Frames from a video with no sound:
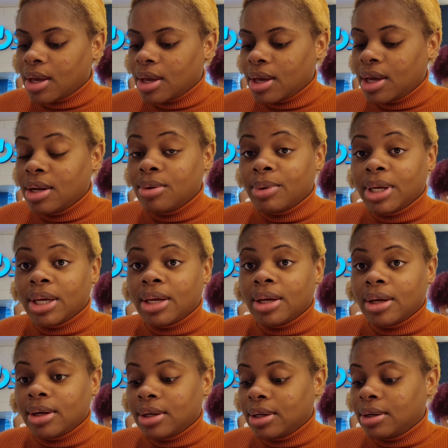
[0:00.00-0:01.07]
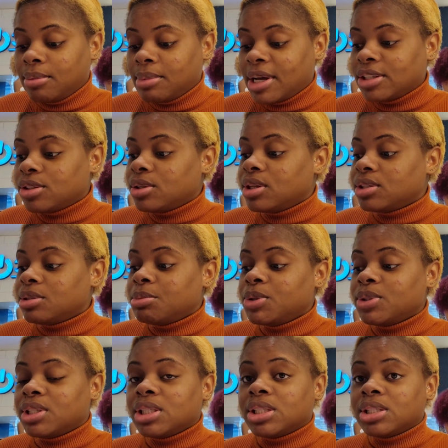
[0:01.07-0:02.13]
Anyway, as soon as the
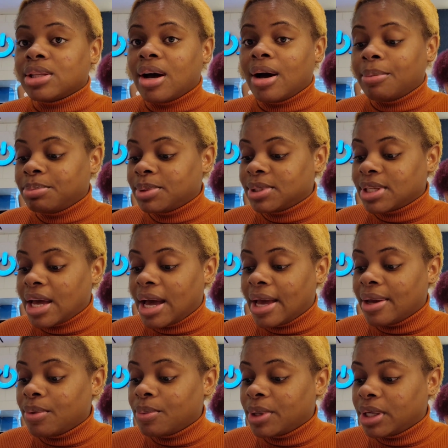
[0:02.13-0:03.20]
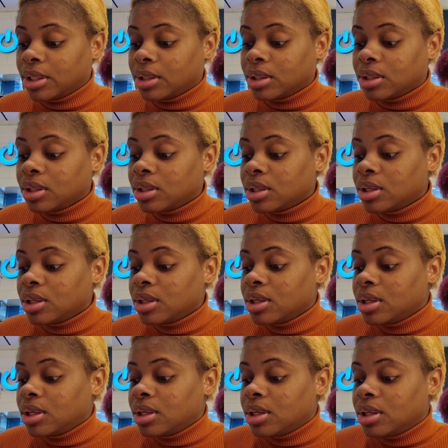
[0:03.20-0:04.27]
music stops, I will
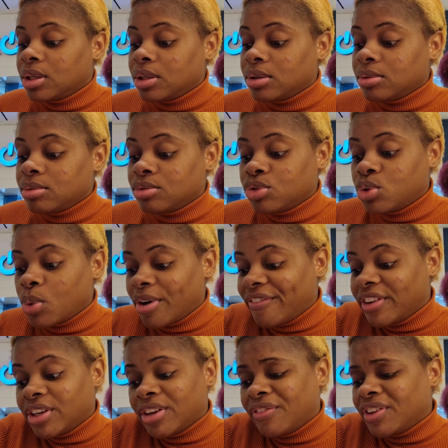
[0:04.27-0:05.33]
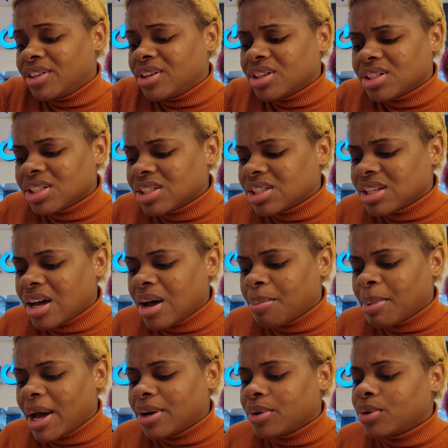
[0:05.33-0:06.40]
do a video. If it doesn't stop,
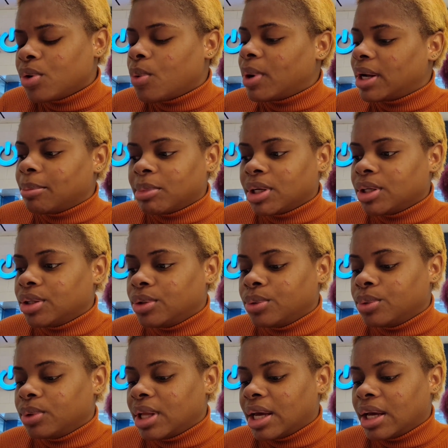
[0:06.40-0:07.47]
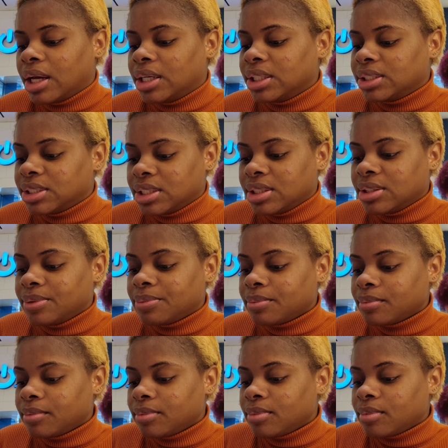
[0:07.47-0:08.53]
I don't know what I'm gonna do. Like, honestly,
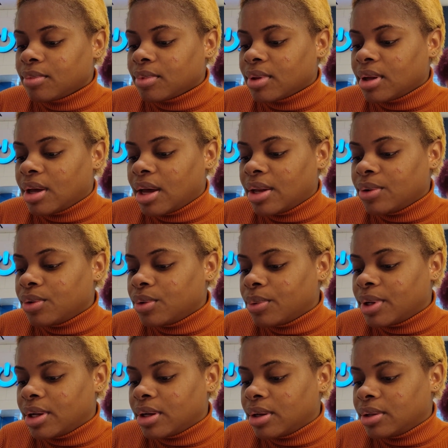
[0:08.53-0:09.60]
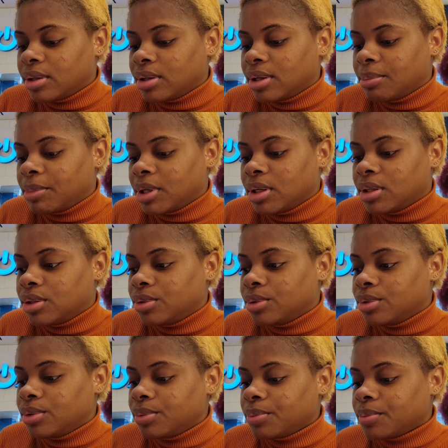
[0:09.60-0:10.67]
I don't know what I'm gonna do.